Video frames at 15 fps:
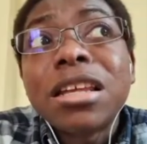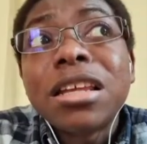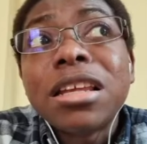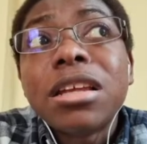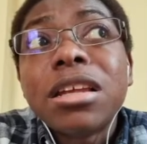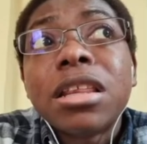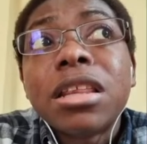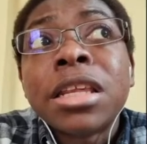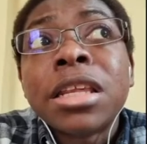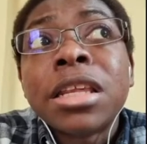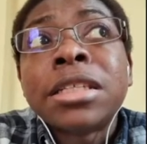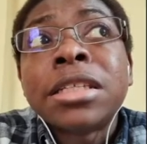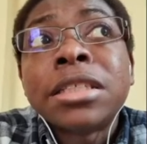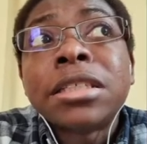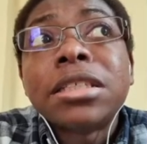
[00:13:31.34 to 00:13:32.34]

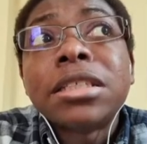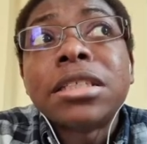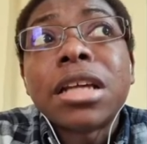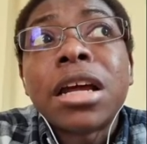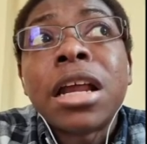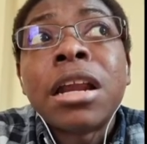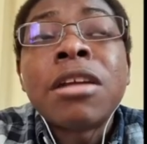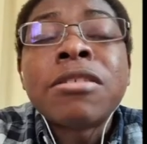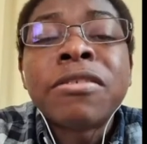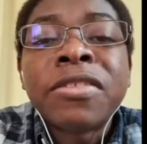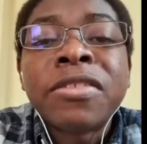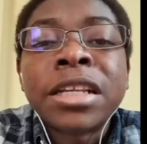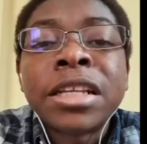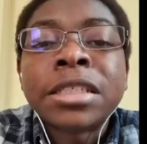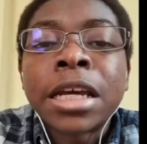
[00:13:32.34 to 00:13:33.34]
there's a lot of things
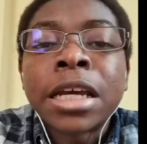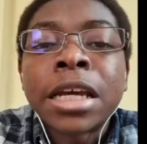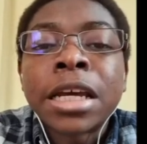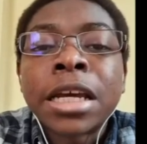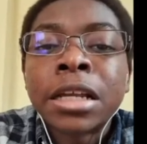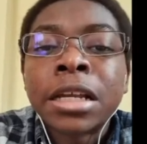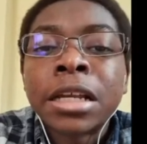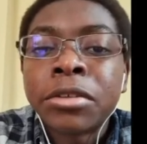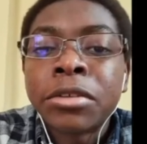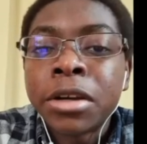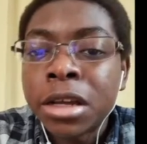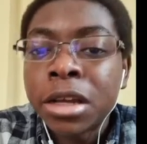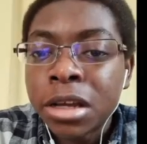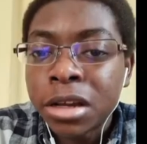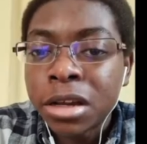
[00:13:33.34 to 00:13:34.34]
that can trigger a
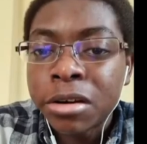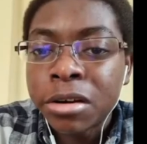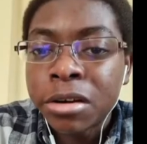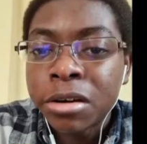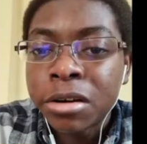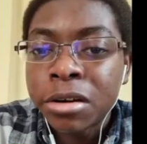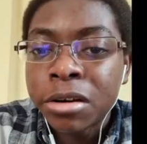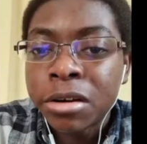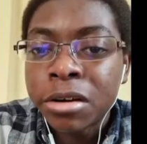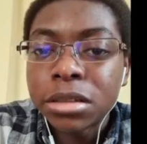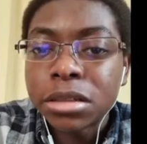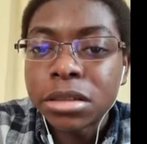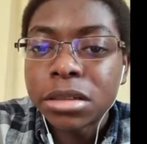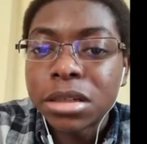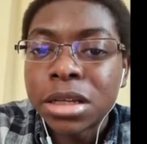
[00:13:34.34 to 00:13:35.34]
crisis.
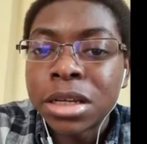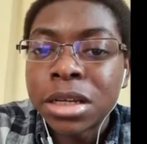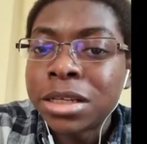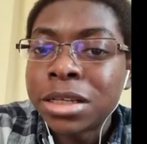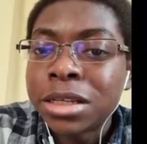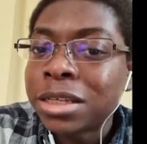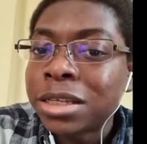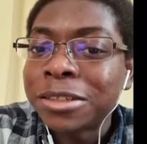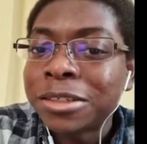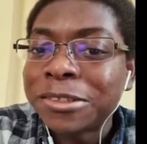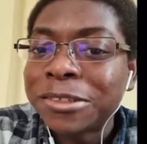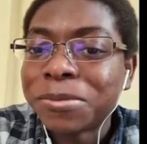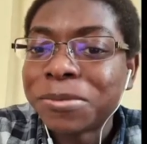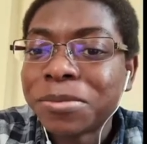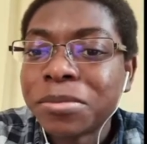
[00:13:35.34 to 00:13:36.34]
It doesn't
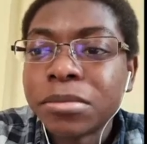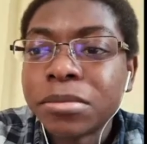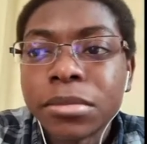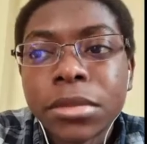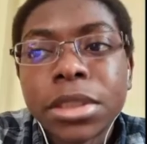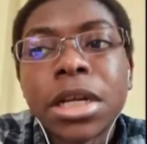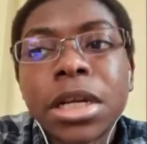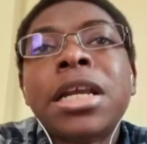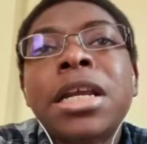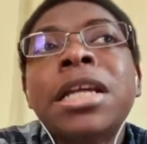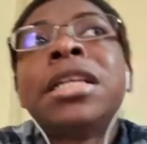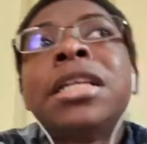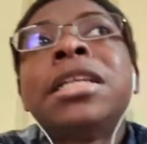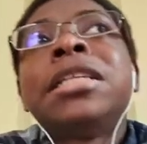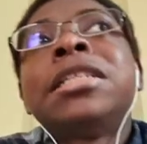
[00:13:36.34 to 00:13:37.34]

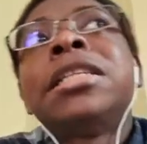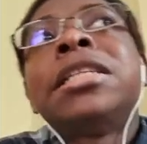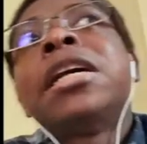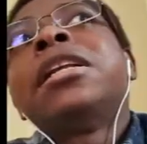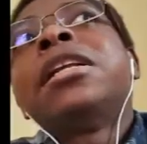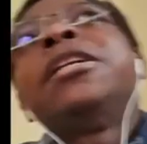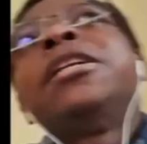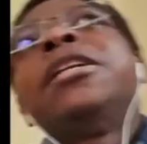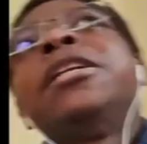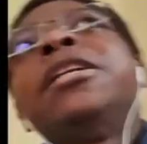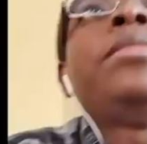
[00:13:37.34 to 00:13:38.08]
necessarily mean